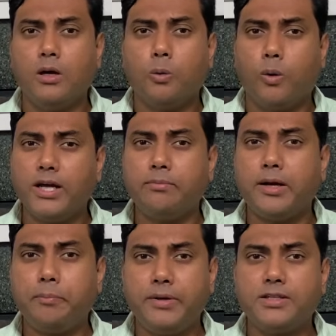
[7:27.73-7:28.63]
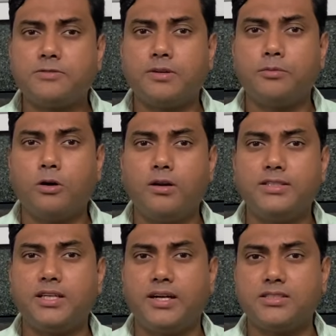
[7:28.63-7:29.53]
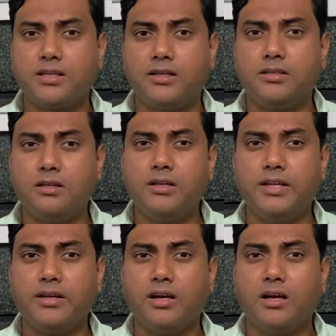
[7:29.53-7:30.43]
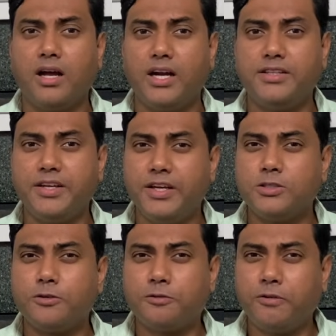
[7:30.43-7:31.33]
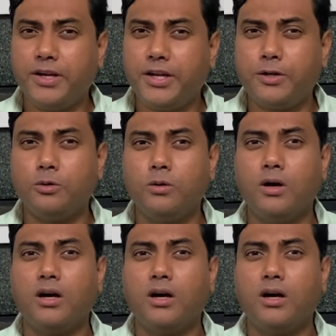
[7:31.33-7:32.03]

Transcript: While my peers from college had started earning at the age of 22,